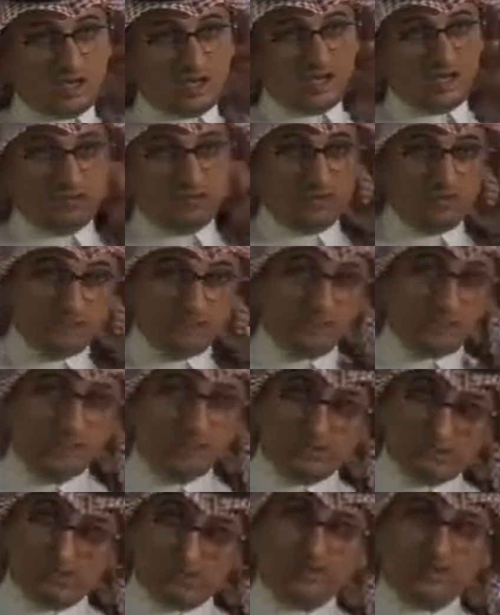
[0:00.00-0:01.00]
we will do
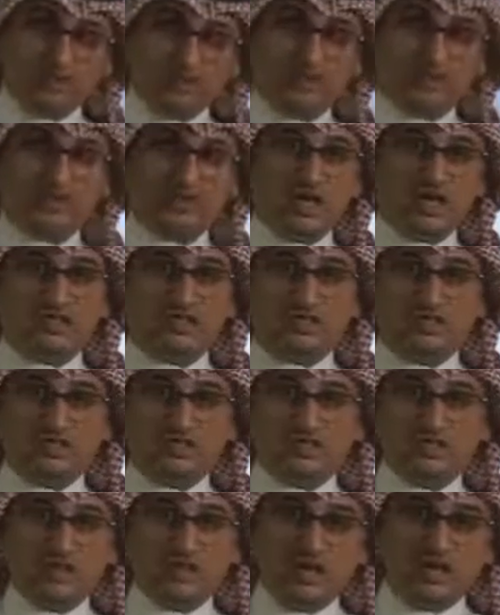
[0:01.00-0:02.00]
some exercises
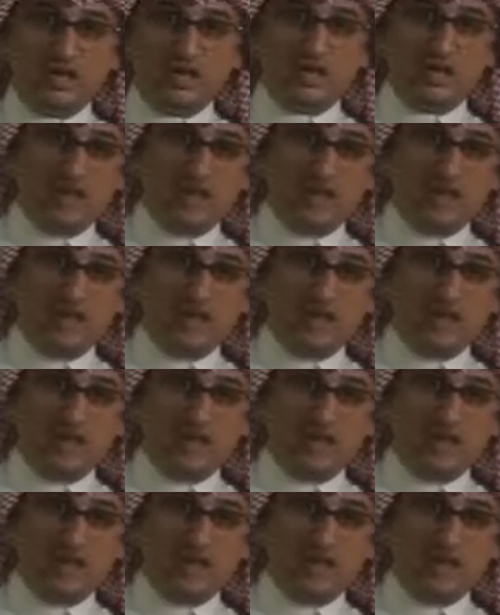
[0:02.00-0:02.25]
inshallah